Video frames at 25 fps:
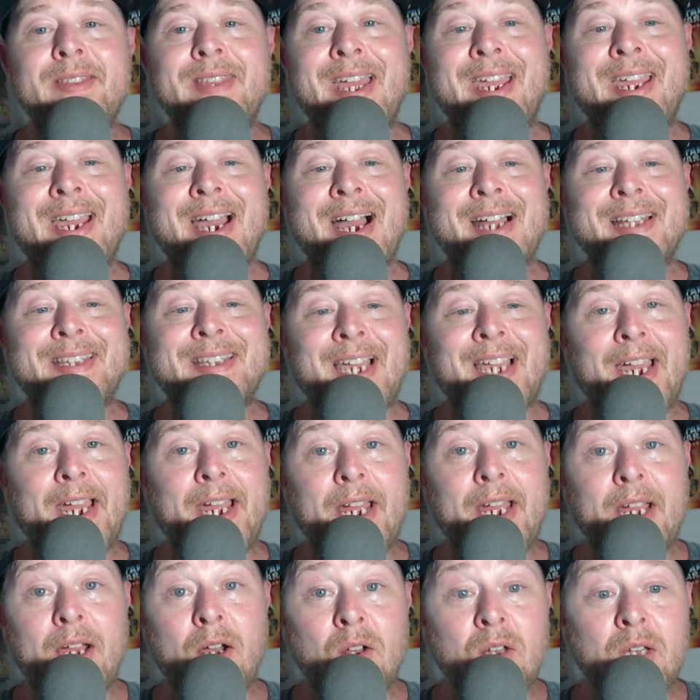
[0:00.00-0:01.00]
They got the
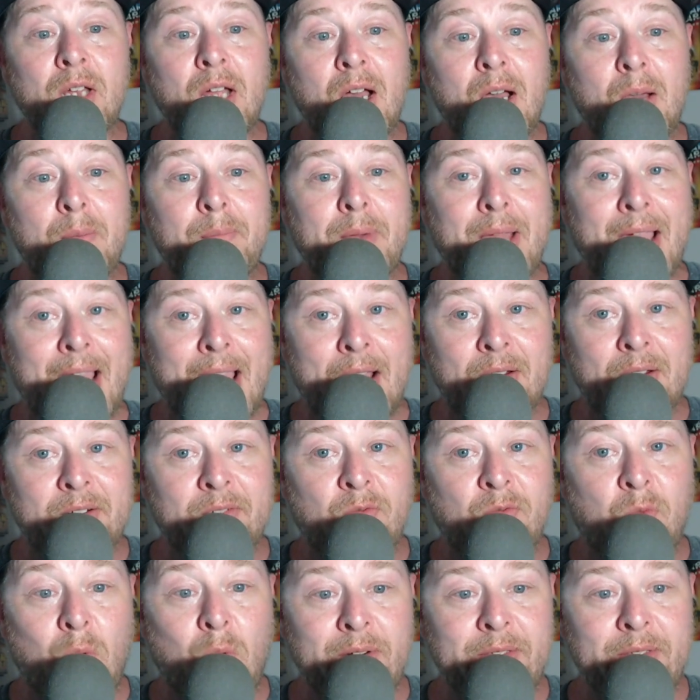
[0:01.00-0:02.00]
hell up
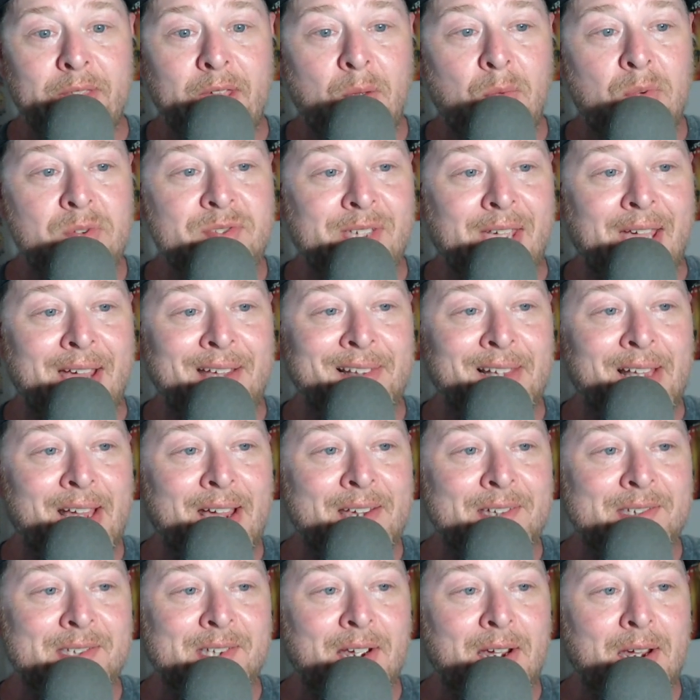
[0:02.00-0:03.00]
out of where they was at
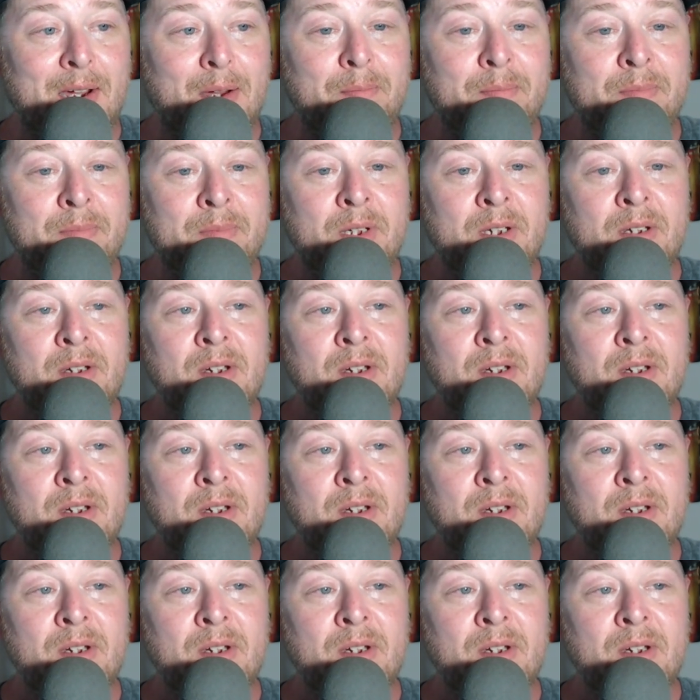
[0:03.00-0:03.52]
last time.